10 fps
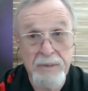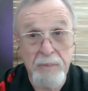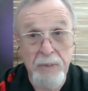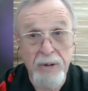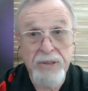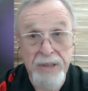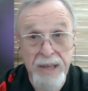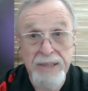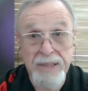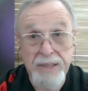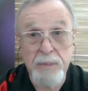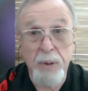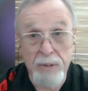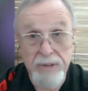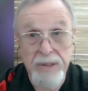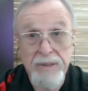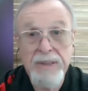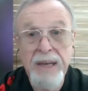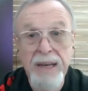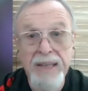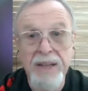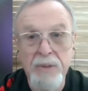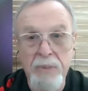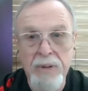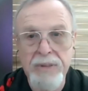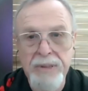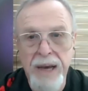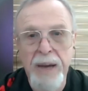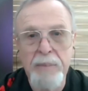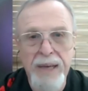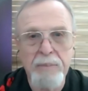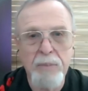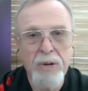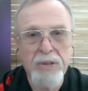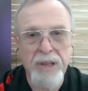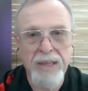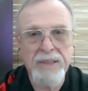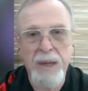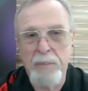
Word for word: marginalizes a person. In other words, I become marginalized.